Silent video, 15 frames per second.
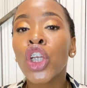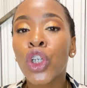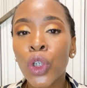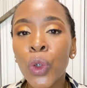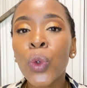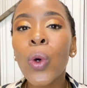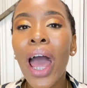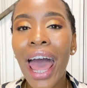
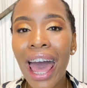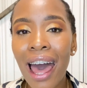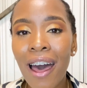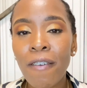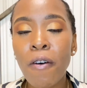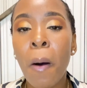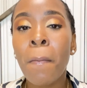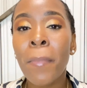do
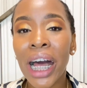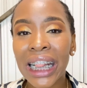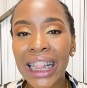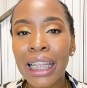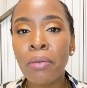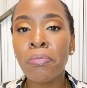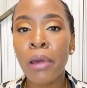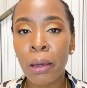have
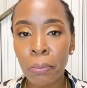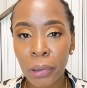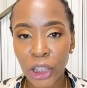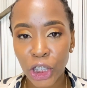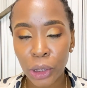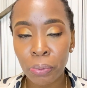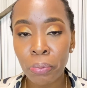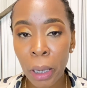monthly
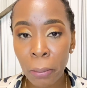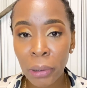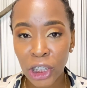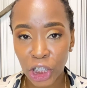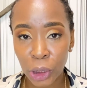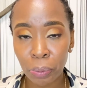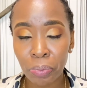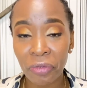
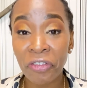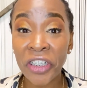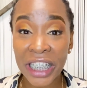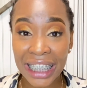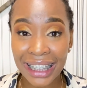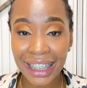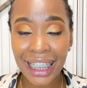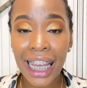membership
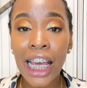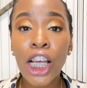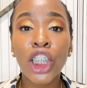fees.